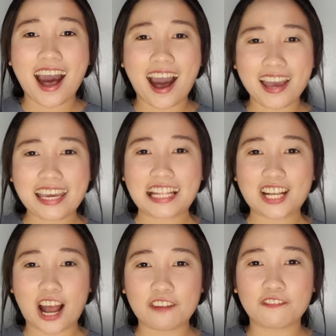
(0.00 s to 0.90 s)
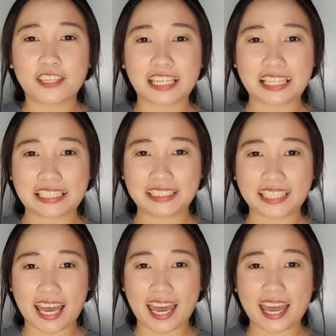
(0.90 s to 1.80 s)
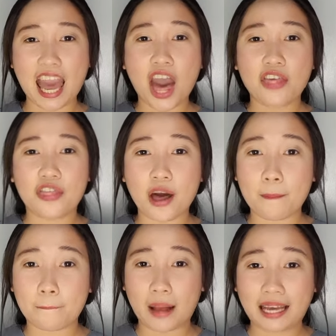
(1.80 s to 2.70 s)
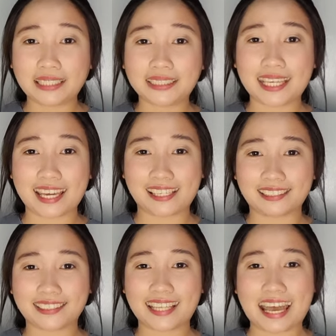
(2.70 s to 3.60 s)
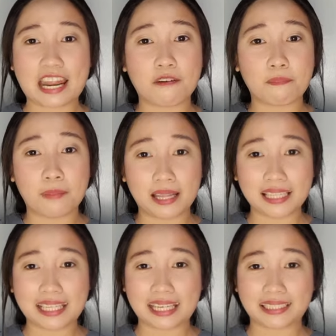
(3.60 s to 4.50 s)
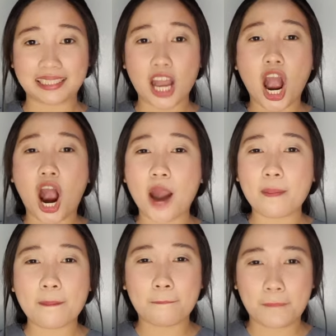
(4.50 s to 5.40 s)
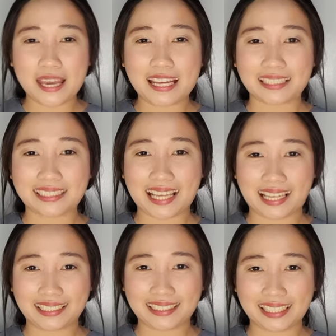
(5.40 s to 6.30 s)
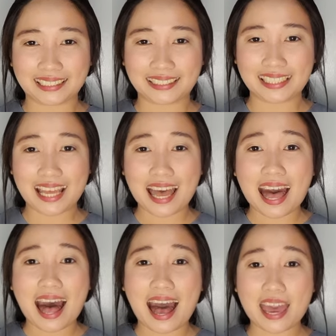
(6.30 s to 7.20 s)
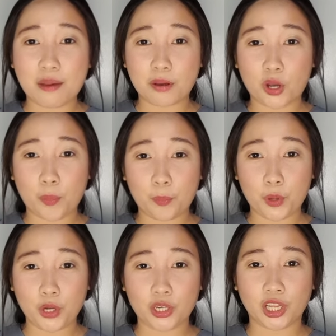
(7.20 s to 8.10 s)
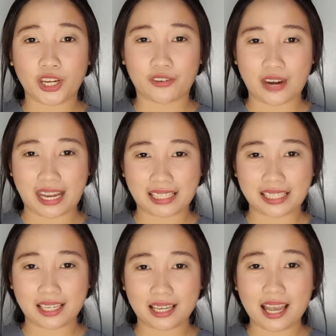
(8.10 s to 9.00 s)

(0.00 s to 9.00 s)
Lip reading: I can confidently say that my skills and abilities are my biggest assets. I am a computer literate.